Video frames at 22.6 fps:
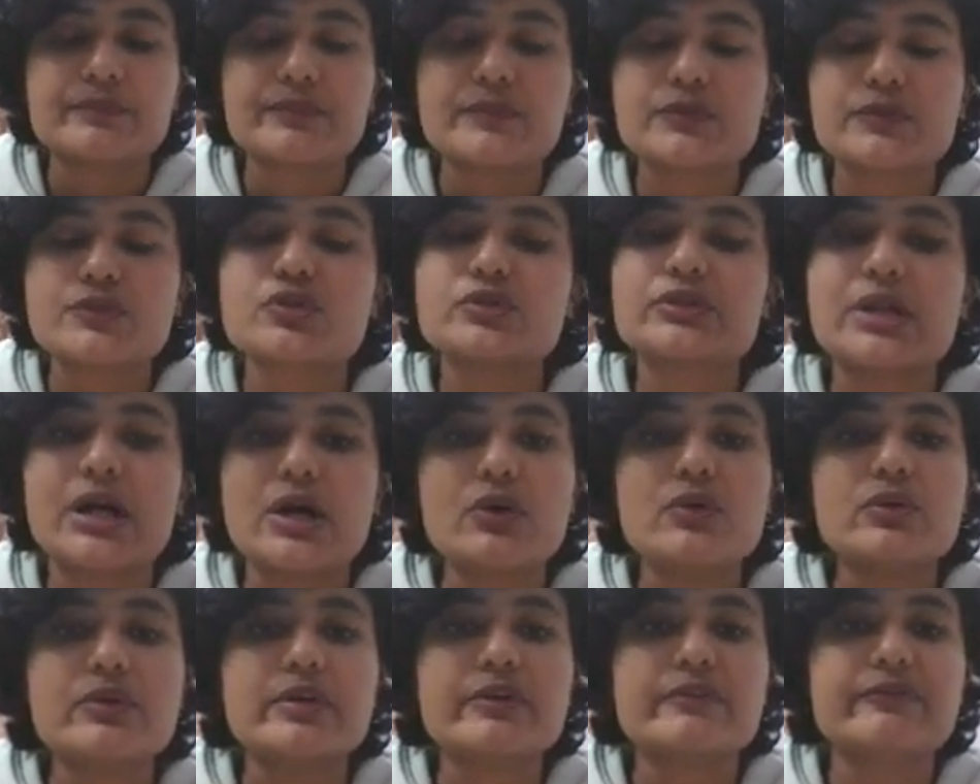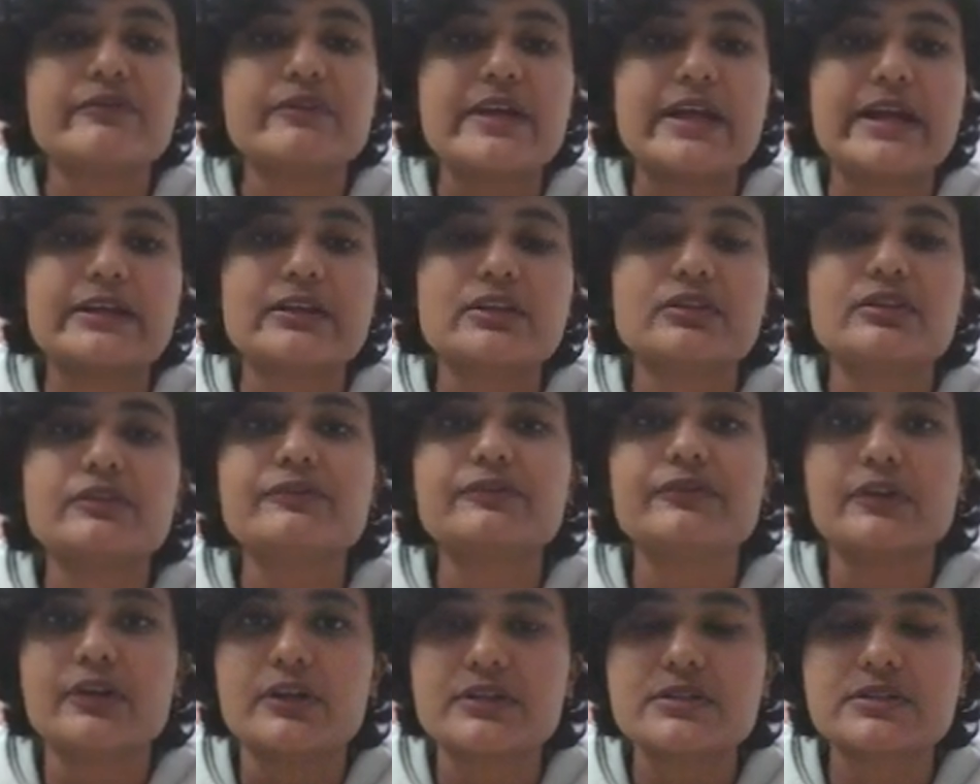So now if we enter the
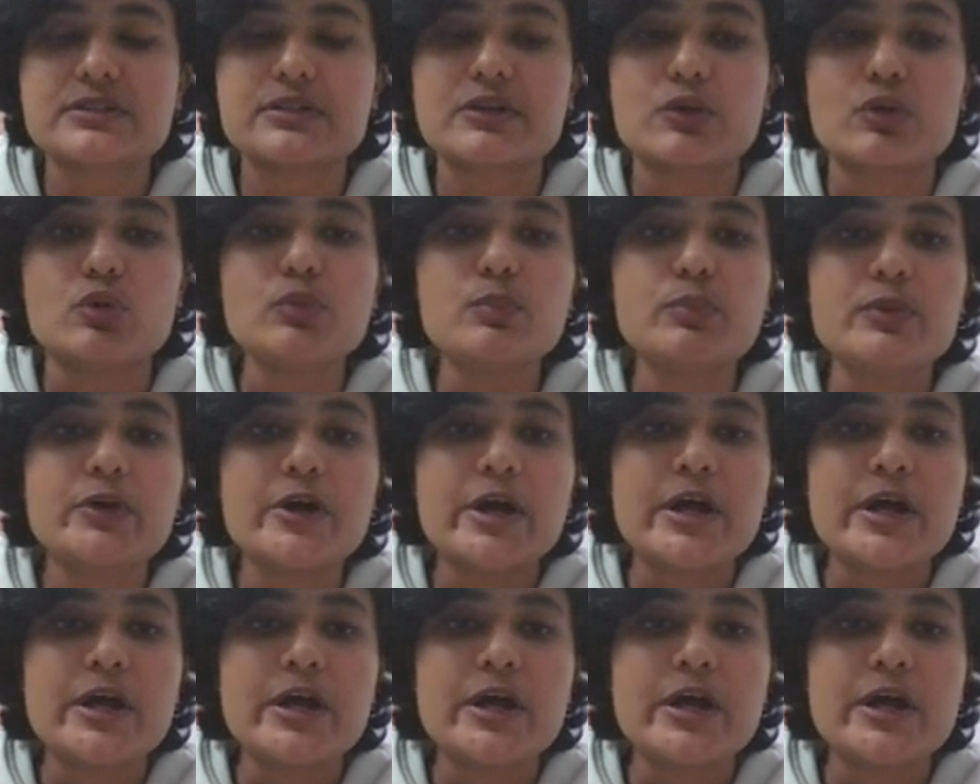first loop,